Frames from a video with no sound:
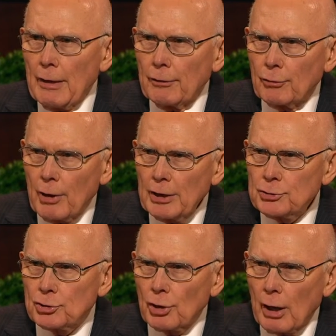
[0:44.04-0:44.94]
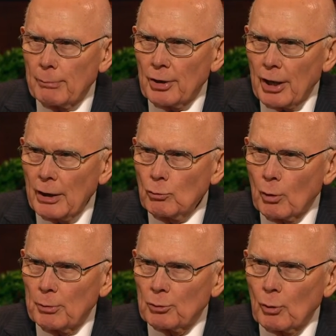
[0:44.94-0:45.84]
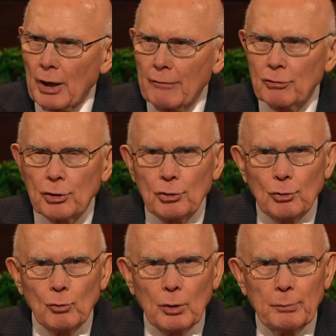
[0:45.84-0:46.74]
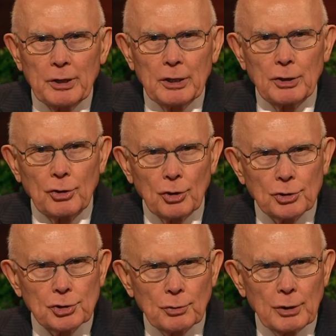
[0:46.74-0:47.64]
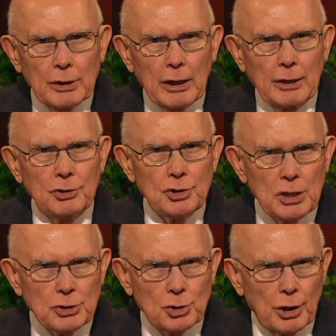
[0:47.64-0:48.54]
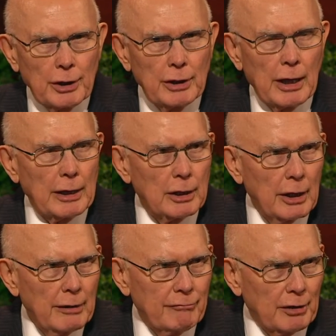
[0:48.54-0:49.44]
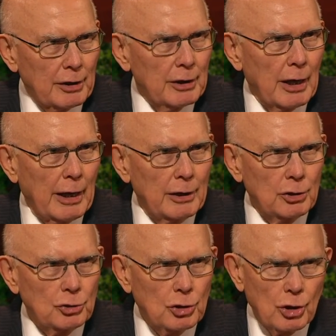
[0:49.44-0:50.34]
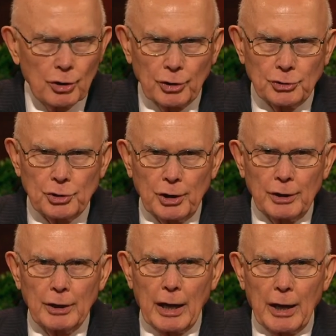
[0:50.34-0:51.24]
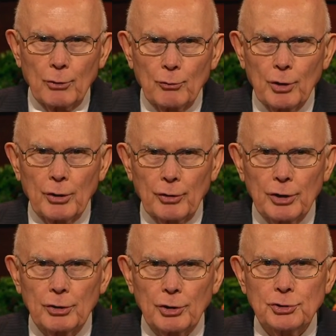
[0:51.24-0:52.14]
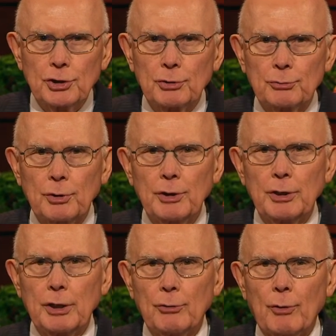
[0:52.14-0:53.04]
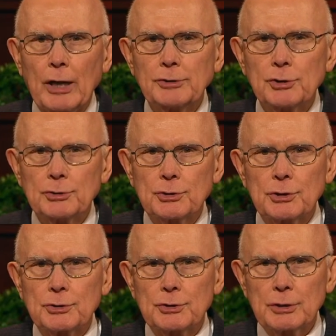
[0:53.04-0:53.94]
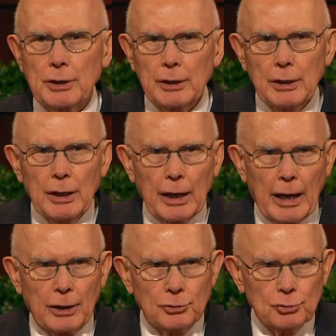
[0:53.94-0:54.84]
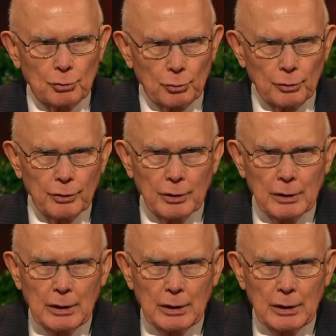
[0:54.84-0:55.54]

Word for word: The greatest job that any woman will ever do will be in nurturing and teaching and living and encouraging and rearing her children in righteousness and truth.